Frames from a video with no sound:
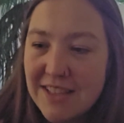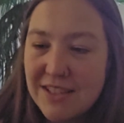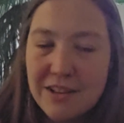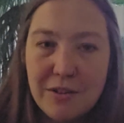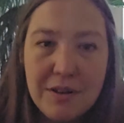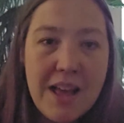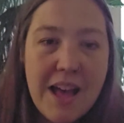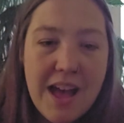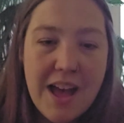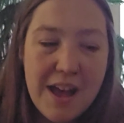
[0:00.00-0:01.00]
So
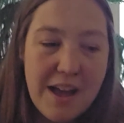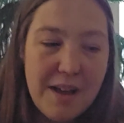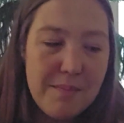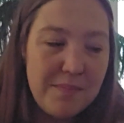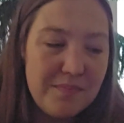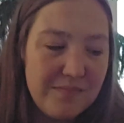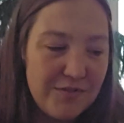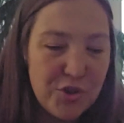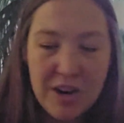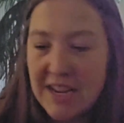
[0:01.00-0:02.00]

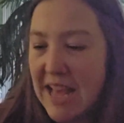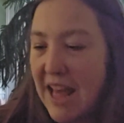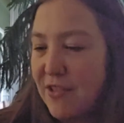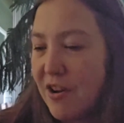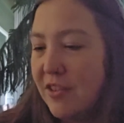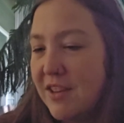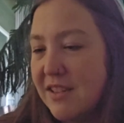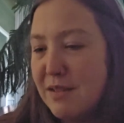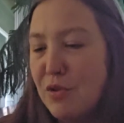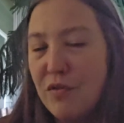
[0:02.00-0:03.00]
trying to gather all these
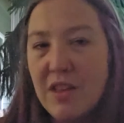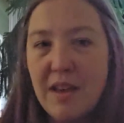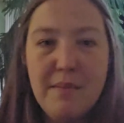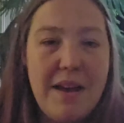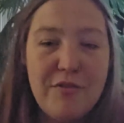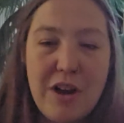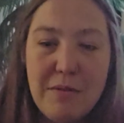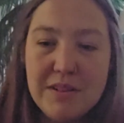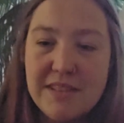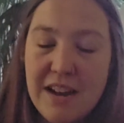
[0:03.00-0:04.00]
and move them after I
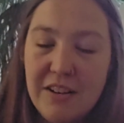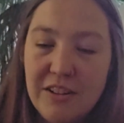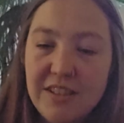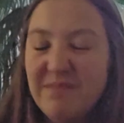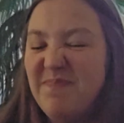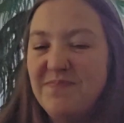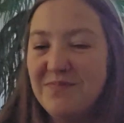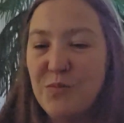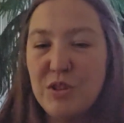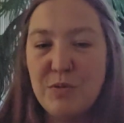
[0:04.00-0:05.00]
was settled
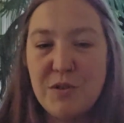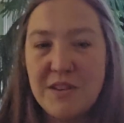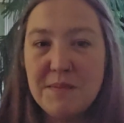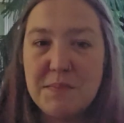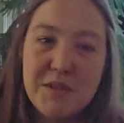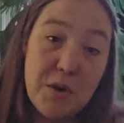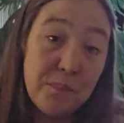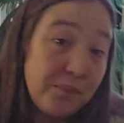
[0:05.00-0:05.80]
wasn't worth it. So